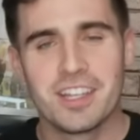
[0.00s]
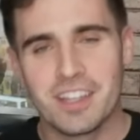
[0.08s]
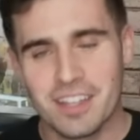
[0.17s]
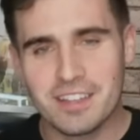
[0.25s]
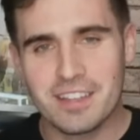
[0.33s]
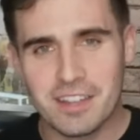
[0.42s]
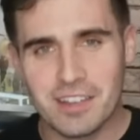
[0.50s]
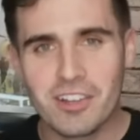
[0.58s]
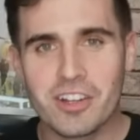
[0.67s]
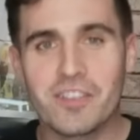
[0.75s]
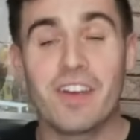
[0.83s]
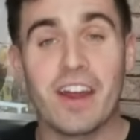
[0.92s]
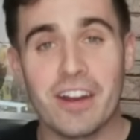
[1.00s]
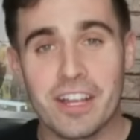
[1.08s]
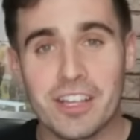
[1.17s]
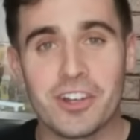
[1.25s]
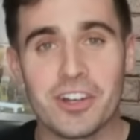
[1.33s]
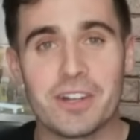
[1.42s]
He did look very
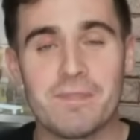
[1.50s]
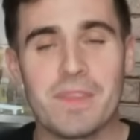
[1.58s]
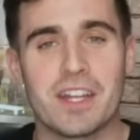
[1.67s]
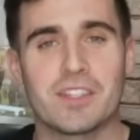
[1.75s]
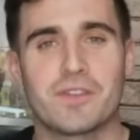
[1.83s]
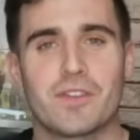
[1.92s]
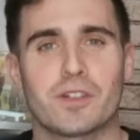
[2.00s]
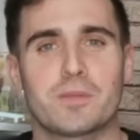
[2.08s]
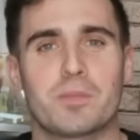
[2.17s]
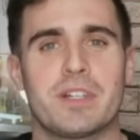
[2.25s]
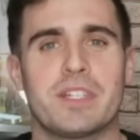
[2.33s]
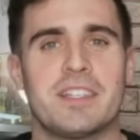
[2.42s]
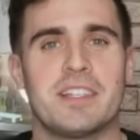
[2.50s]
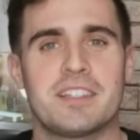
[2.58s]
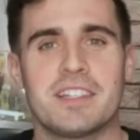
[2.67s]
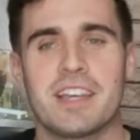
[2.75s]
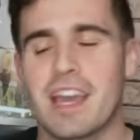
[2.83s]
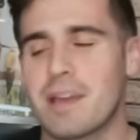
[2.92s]
good in his first
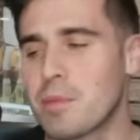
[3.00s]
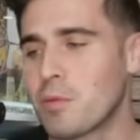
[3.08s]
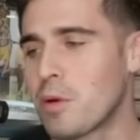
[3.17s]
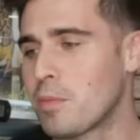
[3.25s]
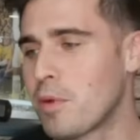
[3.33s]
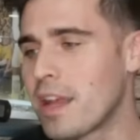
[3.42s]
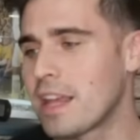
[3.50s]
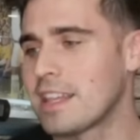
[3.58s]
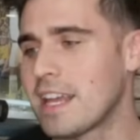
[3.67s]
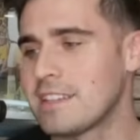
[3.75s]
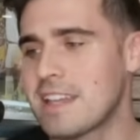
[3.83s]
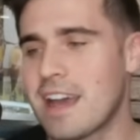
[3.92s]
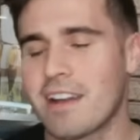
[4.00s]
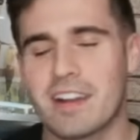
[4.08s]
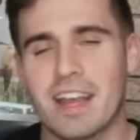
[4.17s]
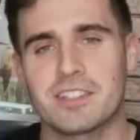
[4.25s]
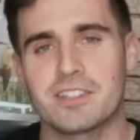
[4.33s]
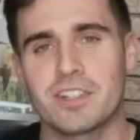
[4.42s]
preseason game, but we're breaking that down
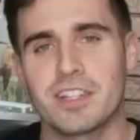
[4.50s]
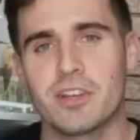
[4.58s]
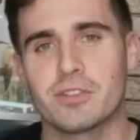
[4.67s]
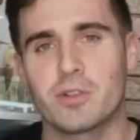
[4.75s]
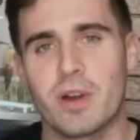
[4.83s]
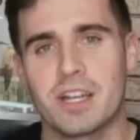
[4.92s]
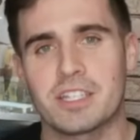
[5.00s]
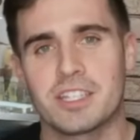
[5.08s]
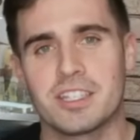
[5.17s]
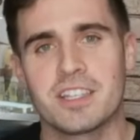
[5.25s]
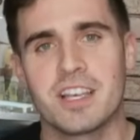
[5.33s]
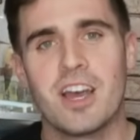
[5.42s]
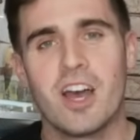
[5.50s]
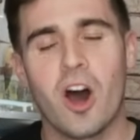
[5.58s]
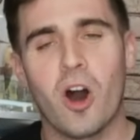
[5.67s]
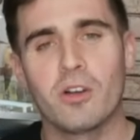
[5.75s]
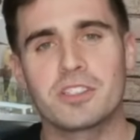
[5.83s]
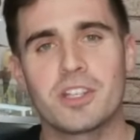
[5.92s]
and answering those questions.
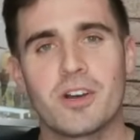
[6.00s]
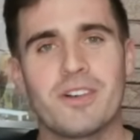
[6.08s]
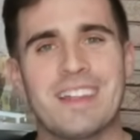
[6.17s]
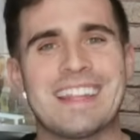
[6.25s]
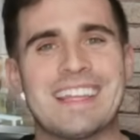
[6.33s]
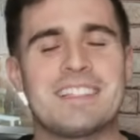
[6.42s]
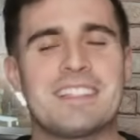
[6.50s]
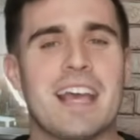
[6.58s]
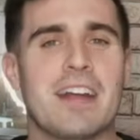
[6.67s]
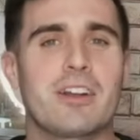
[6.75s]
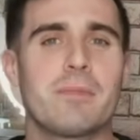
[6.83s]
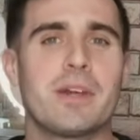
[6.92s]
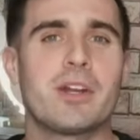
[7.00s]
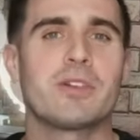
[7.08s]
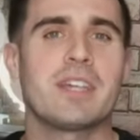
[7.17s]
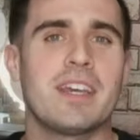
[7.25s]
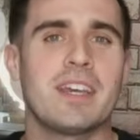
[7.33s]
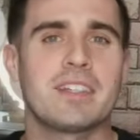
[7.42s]
Also, the Sacramento
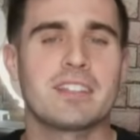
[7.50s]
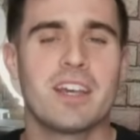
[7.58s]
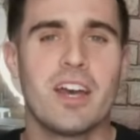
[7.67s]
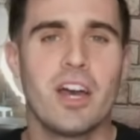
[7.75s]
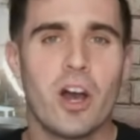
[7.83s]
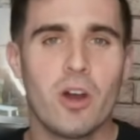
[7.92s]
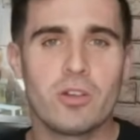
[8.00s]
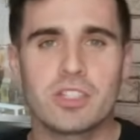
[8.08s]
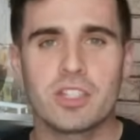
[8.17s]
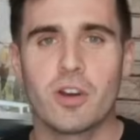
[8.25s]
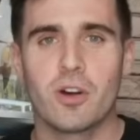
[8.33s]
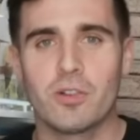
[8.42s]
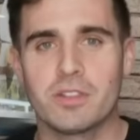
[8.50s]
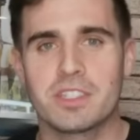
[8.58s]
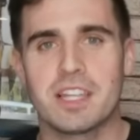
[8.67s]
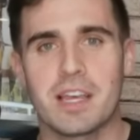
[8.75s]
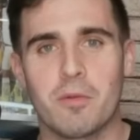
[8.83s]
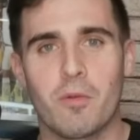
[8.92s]
Kings host the Golden
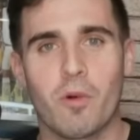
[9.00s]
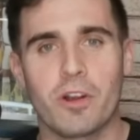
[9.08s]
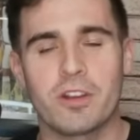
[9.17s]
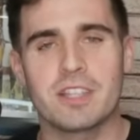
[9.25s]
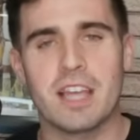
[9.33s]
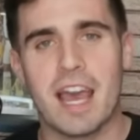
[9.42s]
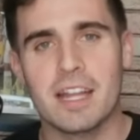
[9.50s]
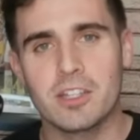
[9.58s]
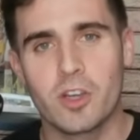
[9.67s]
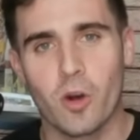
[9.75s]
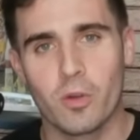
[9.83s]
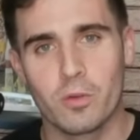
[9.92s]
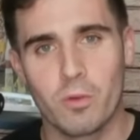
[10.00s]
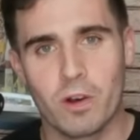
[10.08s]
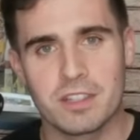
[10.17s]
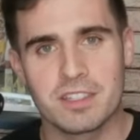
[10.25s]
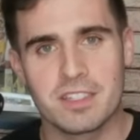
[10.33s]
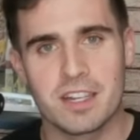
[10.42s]
State Warriors at Golden
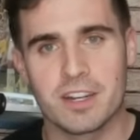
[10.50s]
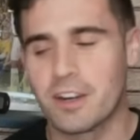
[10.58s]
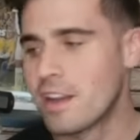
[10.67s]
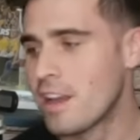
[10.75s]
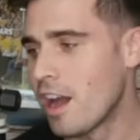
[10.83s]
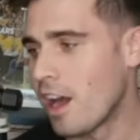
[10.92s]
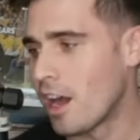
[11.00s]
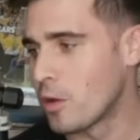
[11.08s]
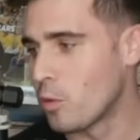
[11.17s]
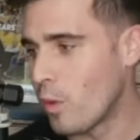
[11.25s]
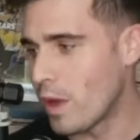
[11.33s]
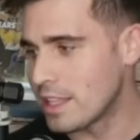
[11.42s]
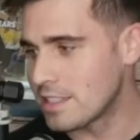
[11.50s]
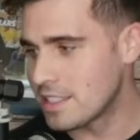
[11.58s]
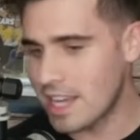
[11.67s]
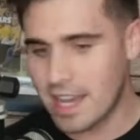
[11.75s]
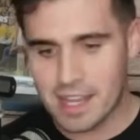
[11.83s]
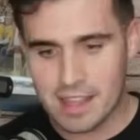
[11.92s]
One Center on
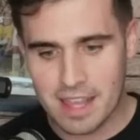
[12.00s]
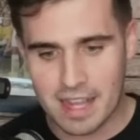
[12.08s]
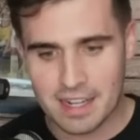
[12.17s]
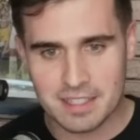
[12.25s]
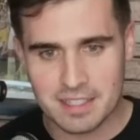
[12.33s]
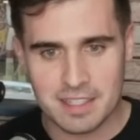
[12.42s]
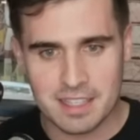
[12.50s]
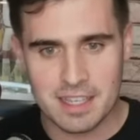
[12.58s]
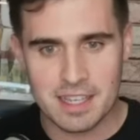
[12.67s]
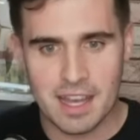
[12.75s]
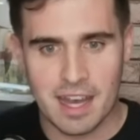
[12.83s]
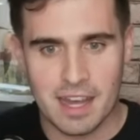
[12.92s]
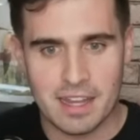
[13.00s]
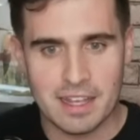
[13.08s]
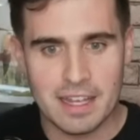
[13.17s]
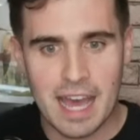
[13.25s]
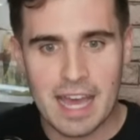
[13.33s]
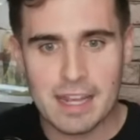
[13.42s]
Wednesday. That is the
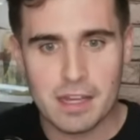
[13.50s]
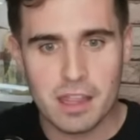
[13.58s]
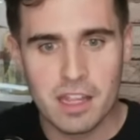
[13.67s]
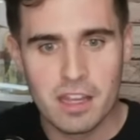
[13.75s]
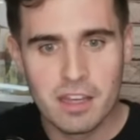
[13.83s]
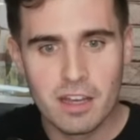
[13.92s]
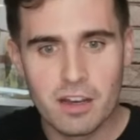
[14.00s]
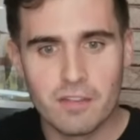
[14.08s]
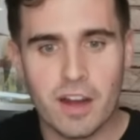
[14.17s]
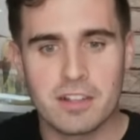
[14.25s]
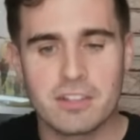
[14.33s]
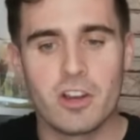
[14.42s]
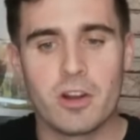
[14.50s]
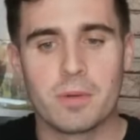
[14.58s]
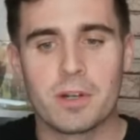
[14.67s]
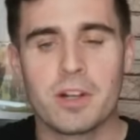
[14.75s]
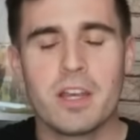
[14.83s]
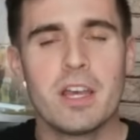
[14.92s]
9th of
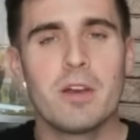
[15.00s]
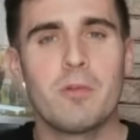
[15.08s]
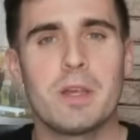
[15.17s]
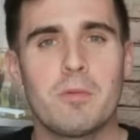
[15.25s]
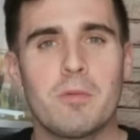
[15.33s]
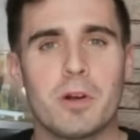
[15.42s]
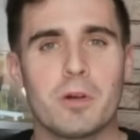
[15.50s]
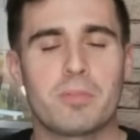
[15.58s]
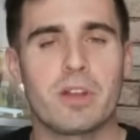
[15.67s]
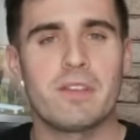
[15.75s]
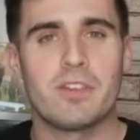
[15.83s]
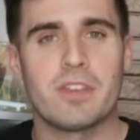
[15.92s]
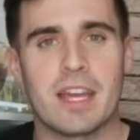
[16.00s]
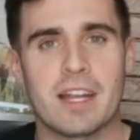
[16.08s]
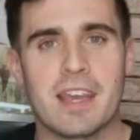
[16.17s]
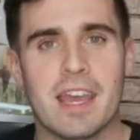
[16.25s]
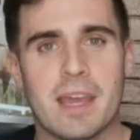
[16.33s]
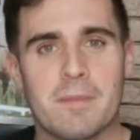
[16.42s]
October. We will preview
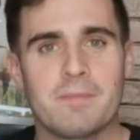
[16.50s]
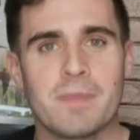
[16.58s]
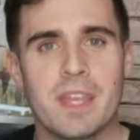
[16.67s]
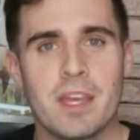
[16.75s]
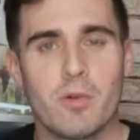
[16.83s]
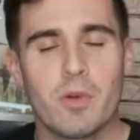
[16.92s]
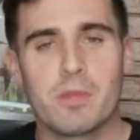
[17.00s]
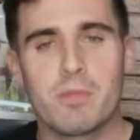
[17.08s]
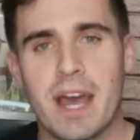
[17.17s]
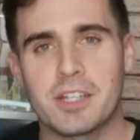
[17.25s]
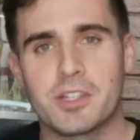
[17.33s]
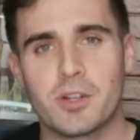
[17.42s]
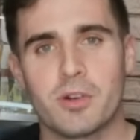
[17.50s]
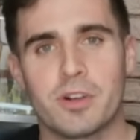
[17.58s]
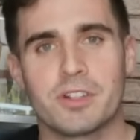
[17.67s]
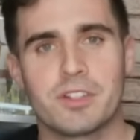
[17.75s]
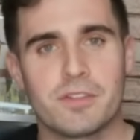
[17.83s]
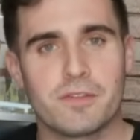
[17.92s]
that game with Matt
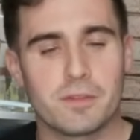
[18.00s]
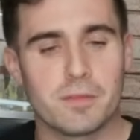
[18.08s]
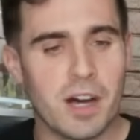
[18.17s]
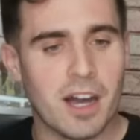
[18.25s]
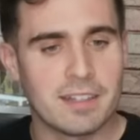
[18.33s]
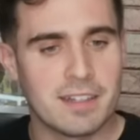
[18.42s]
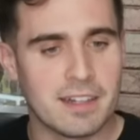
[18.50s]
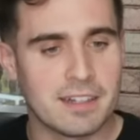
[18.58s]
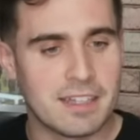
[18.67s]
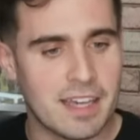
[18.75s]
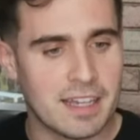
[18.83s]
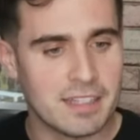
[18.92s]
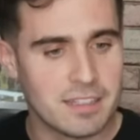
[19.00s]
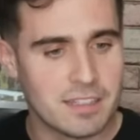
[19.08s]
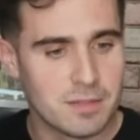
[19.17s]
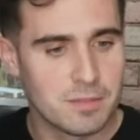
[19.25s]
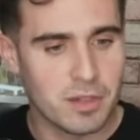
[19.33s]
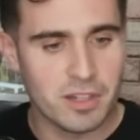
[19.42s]
George from Locked On
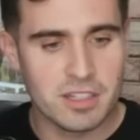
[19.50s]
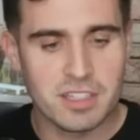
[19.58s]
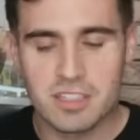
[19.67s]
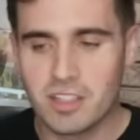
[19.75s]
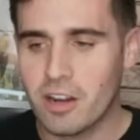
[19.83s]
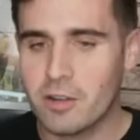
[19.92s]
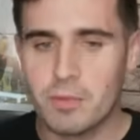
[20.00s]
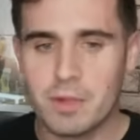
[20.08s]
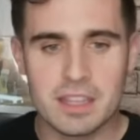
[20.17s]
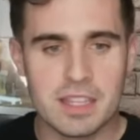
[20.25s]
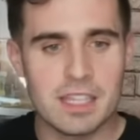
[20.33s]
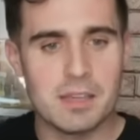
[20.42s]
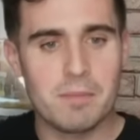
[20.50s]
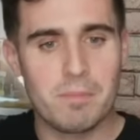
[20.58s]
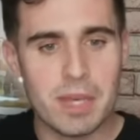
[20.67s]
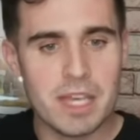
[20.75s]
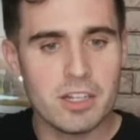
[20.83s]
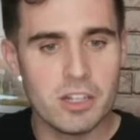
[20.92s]
Kings. But let's start with the
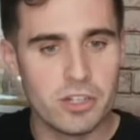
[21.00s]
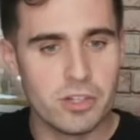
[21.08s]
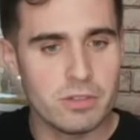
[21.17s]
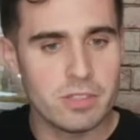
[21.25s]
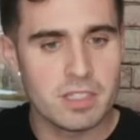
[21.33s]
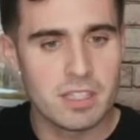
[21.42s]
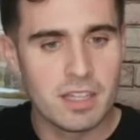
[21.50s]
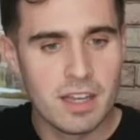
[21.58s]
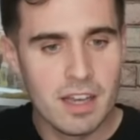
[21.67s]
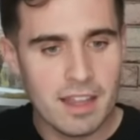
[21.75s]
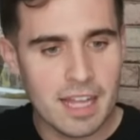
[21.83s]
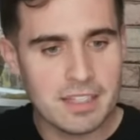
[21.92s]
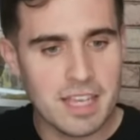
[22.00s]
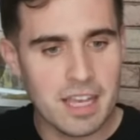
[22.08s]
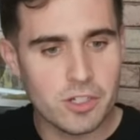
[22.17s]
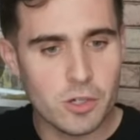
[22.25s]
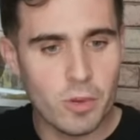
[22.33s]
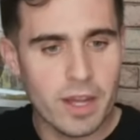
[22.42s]
big news. That's
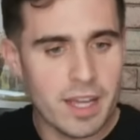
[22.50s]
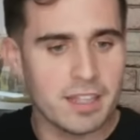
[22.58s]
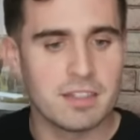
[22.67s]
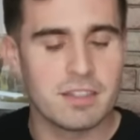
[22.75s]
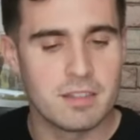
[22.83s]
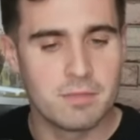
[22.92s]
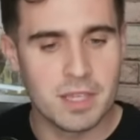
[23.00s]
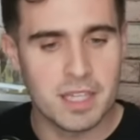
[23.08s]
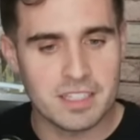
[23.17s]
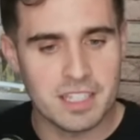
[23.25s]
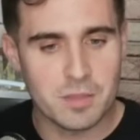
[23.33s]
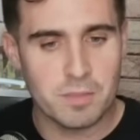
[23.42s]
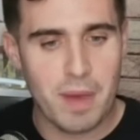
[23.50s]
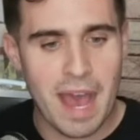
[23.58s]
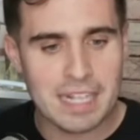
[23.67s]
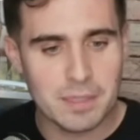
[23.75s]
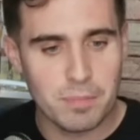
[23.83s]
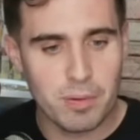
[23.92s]
Andrew Wiggins, because he's
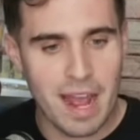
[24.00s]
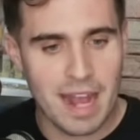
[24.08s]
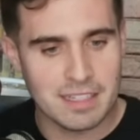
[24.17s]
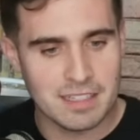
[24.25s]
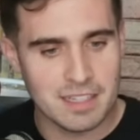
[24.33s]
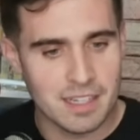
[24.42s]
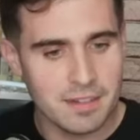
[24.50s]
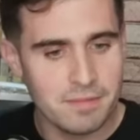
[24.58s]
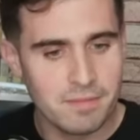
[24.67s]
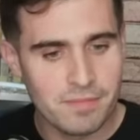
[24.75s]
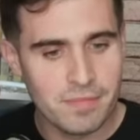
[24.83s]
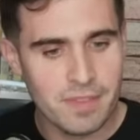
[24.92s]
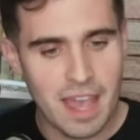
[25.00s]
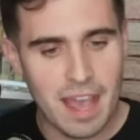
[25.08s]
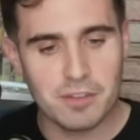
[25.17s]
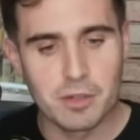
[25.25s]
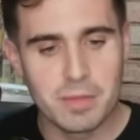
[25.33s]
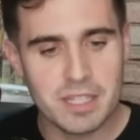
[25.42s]
back to practicing
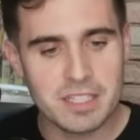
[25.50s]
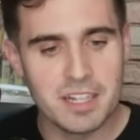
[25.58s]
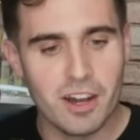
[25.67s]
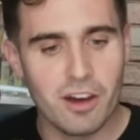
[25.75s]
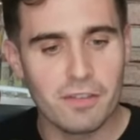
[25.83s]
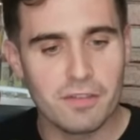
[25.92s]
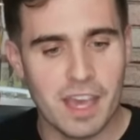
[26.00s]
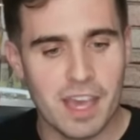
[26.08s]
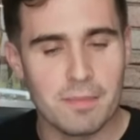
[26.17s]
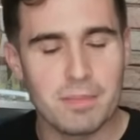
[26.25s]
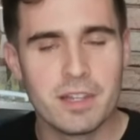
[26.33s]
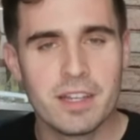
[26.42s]
after missing all of camp.